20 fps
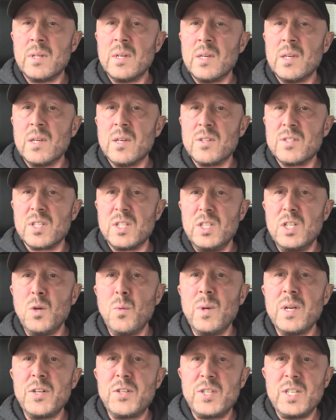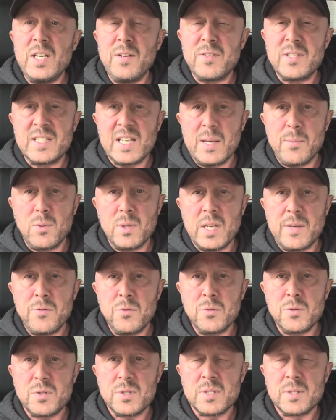So you will achieve stable
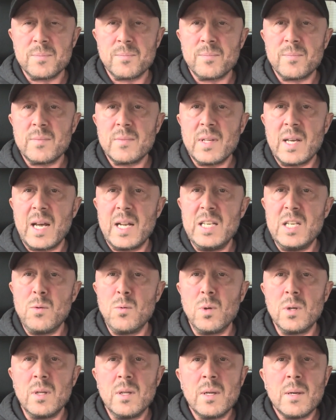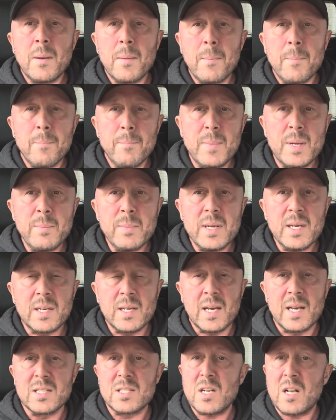levels and you will mimic
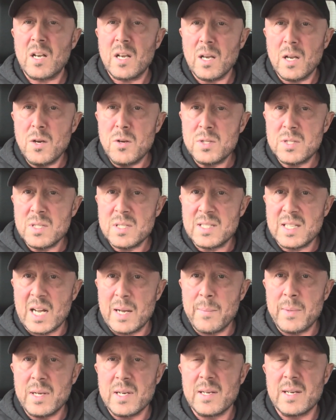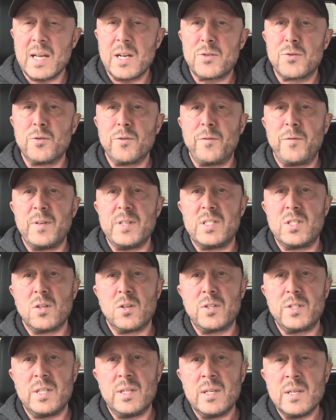as close as damn it natural
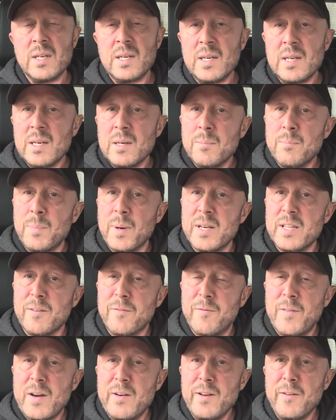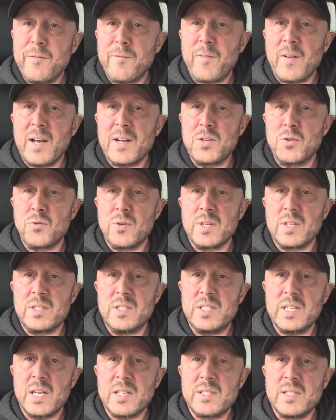physiology by the very fact you're
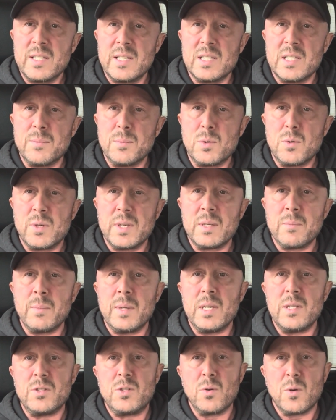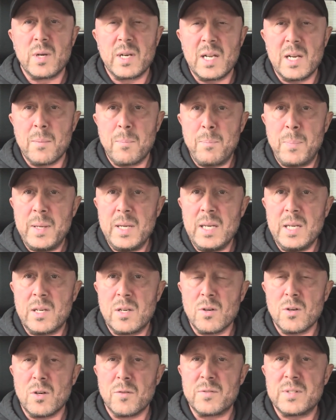injecting in the morning means you're going to get a peak
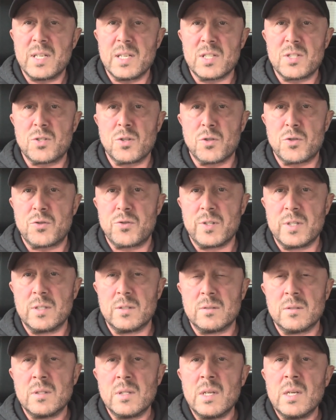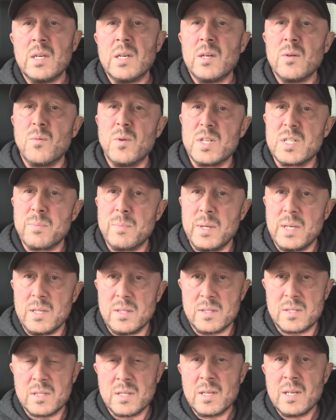of testosterone, which
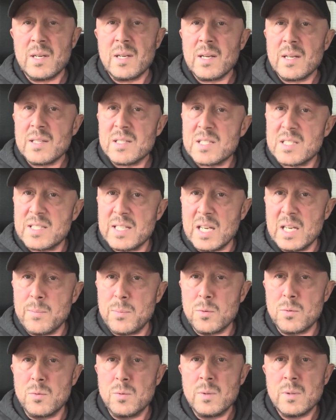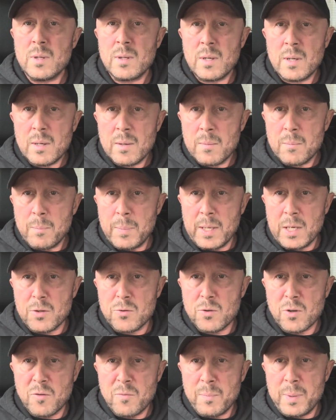means stable, peak,
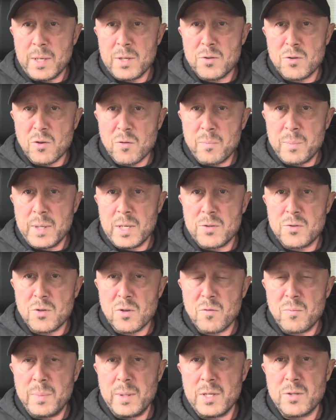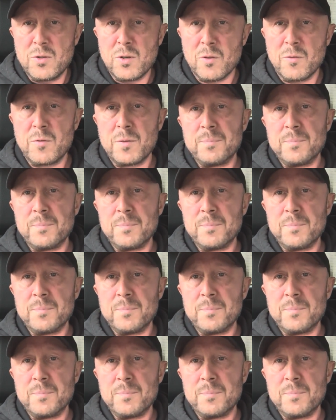trough, peak, trough, peak, trough, peak, trough.